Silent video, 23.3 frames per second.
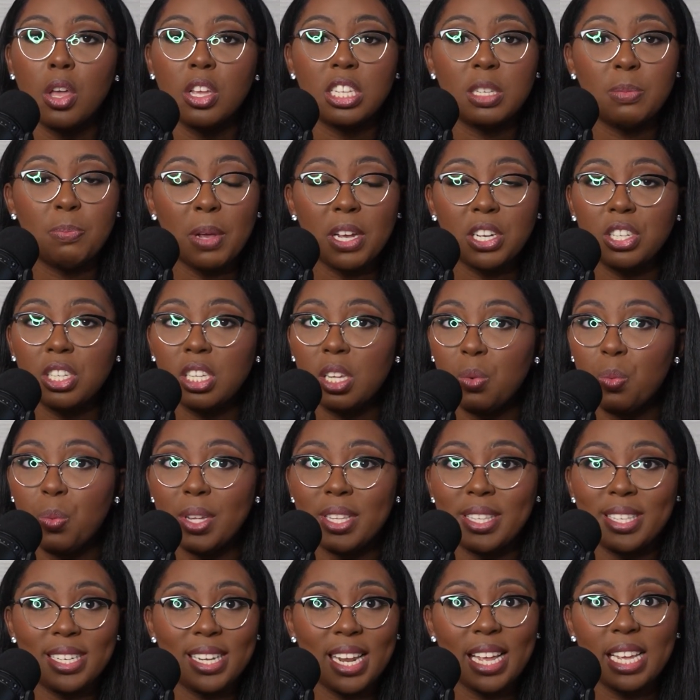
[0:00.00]
especially
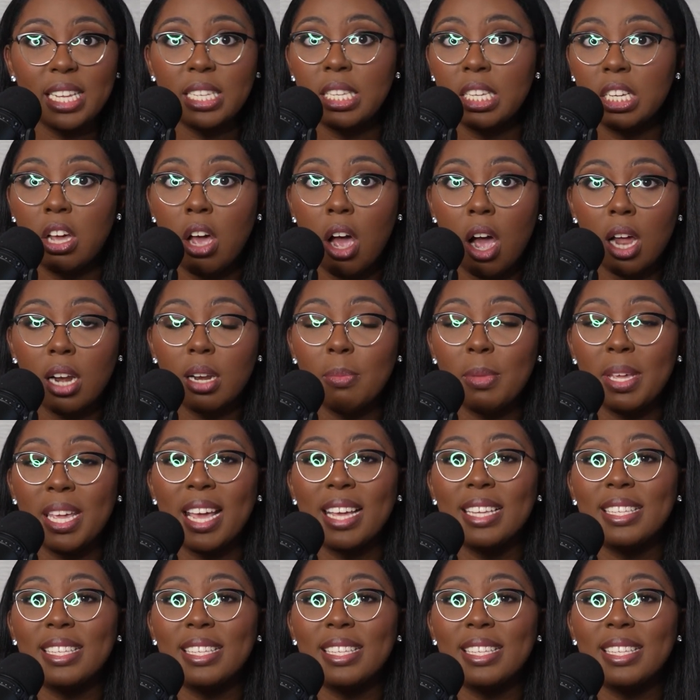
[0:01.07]
with today's economy,